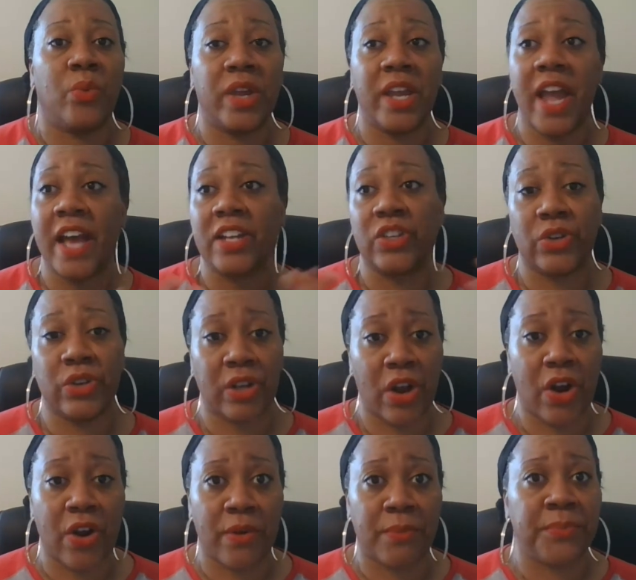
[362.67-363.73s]
we had to
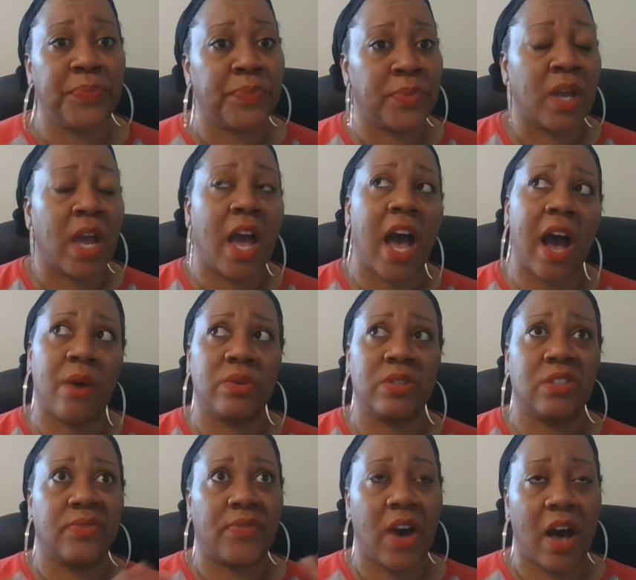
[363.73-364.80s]
learn, I
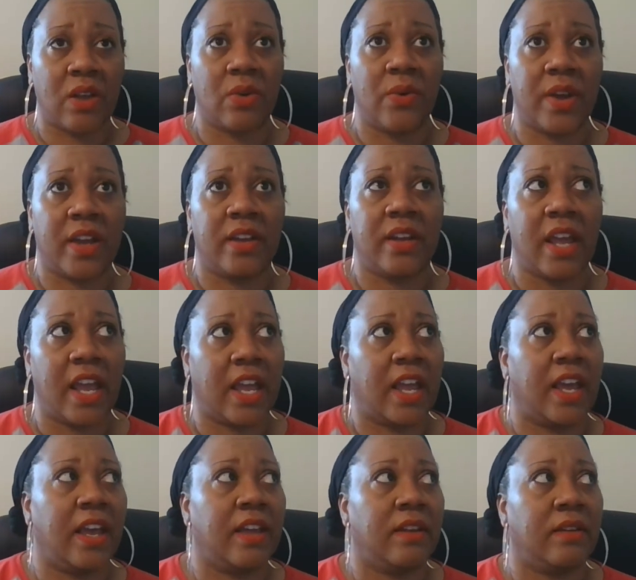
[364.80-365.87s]
was following
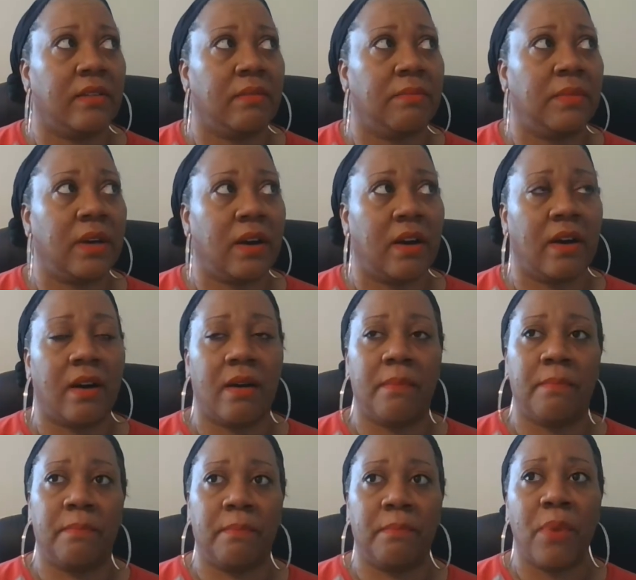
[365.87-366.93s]
in
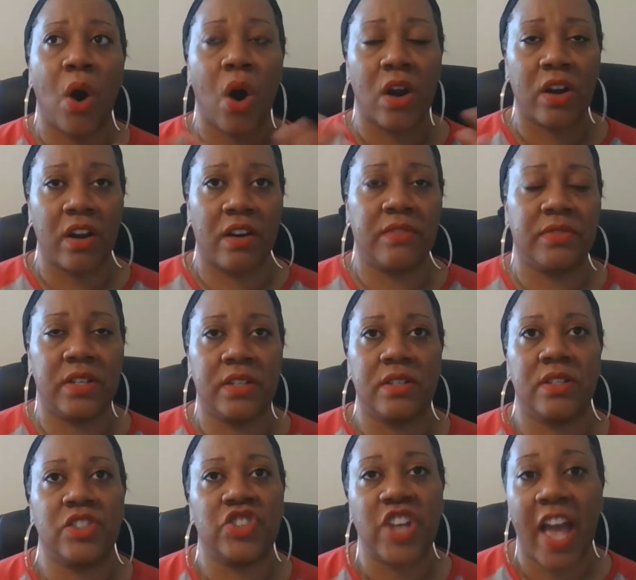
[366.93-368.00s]
part of
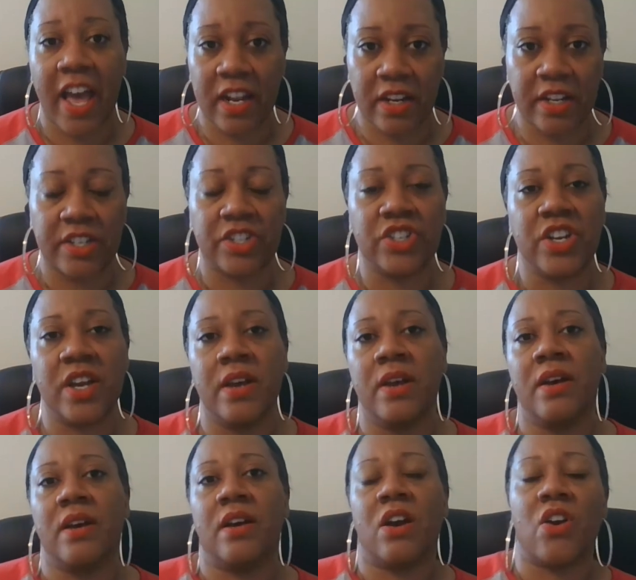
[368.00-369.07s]
this challenge
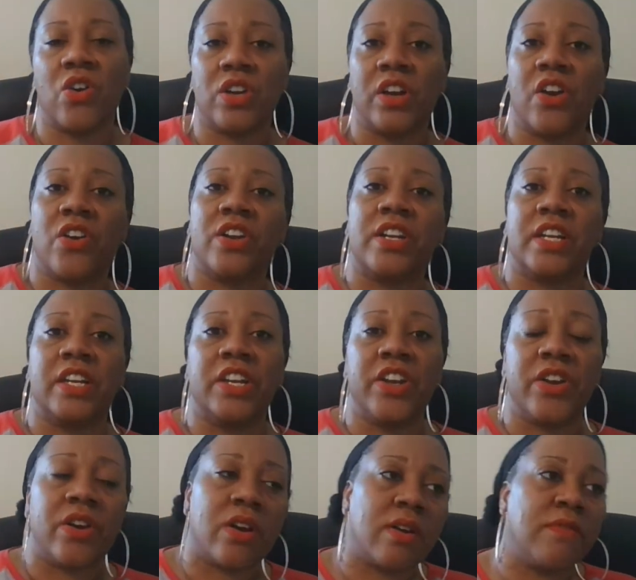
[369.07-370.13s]
earlier in the
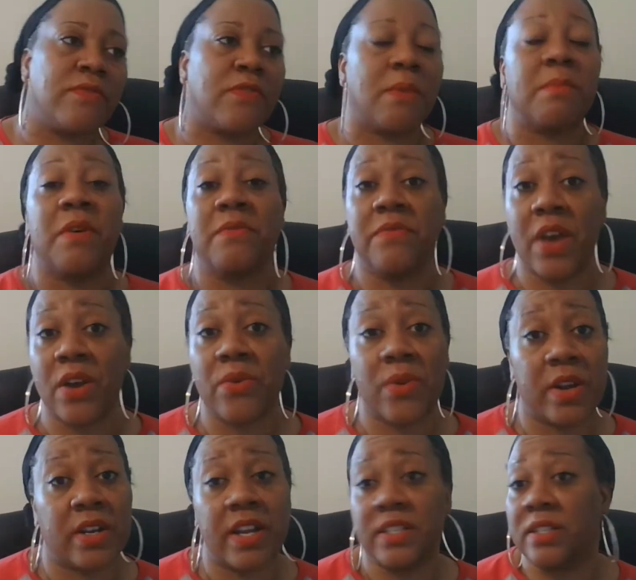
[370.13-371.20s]
year from a
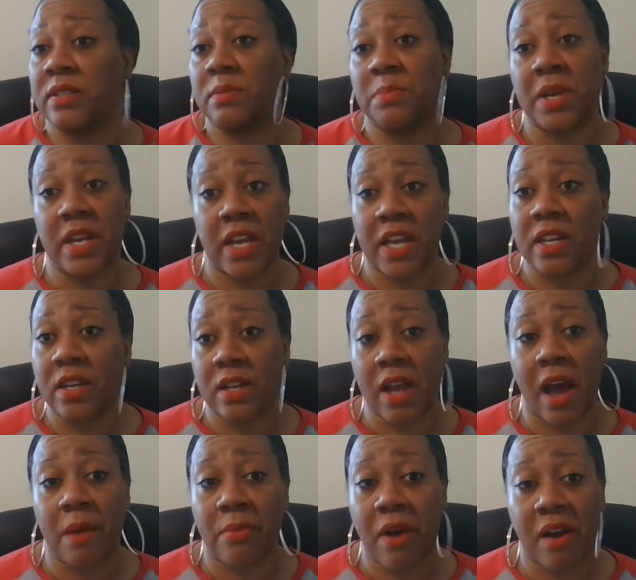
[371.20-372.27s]
veteran that has been in the
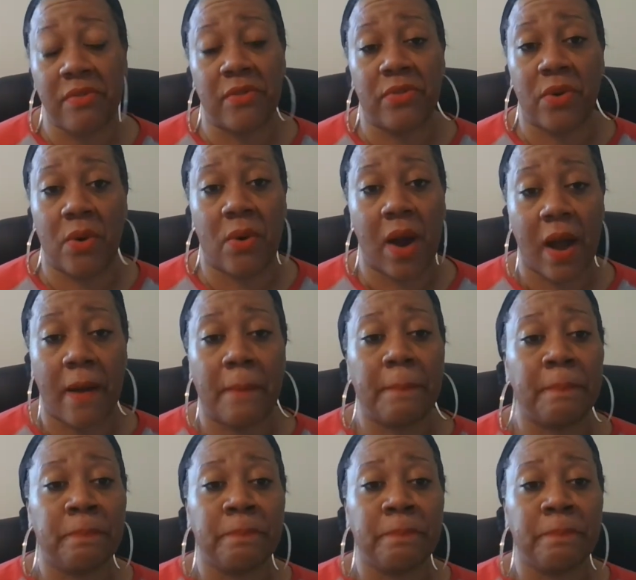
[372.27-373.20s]
nonprofit for a while.